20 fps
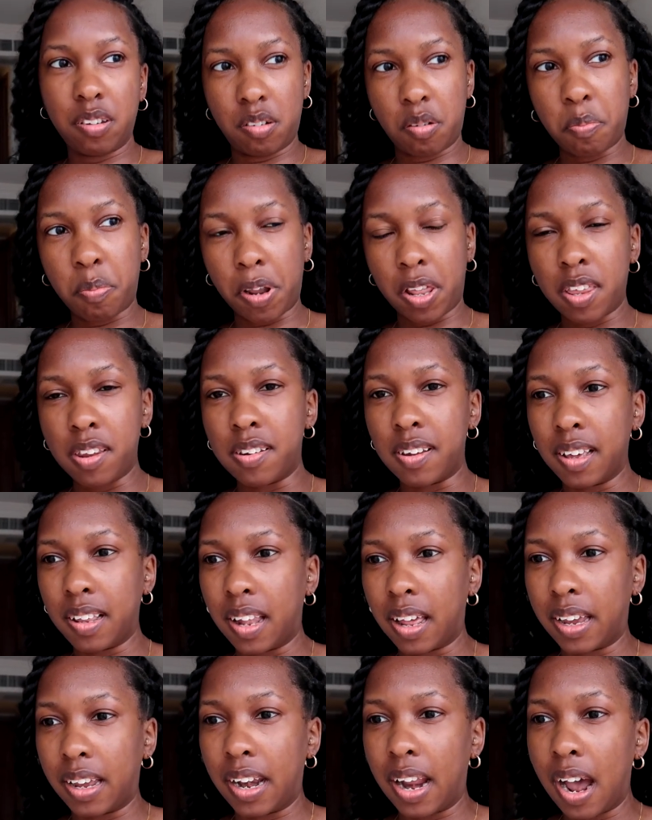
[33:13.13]
it'll probably take
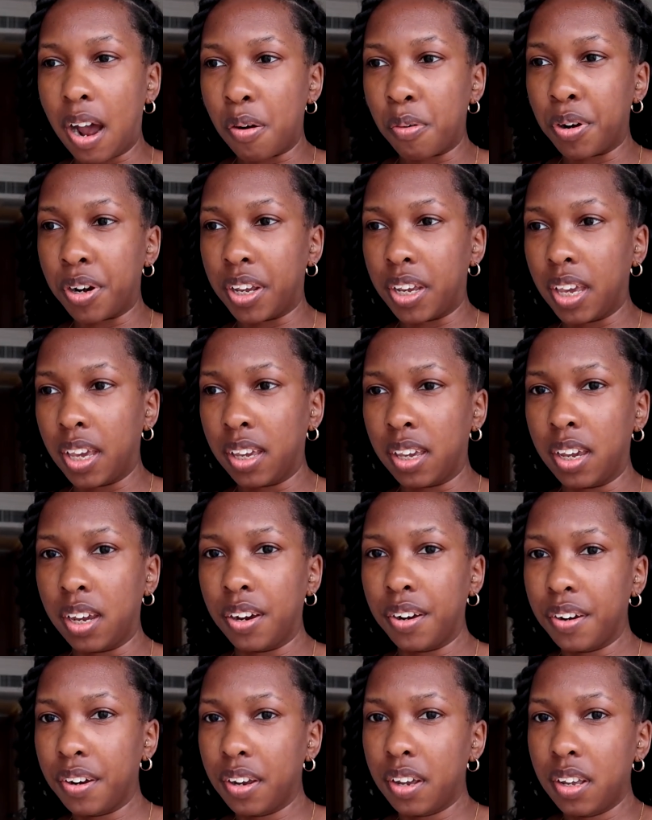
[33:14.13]
like an hour to get
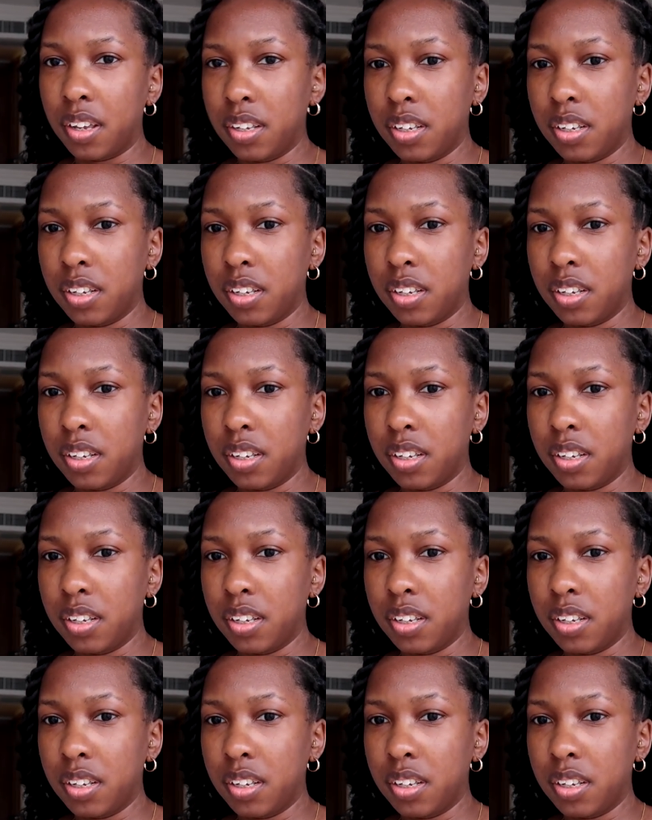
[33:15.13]
here.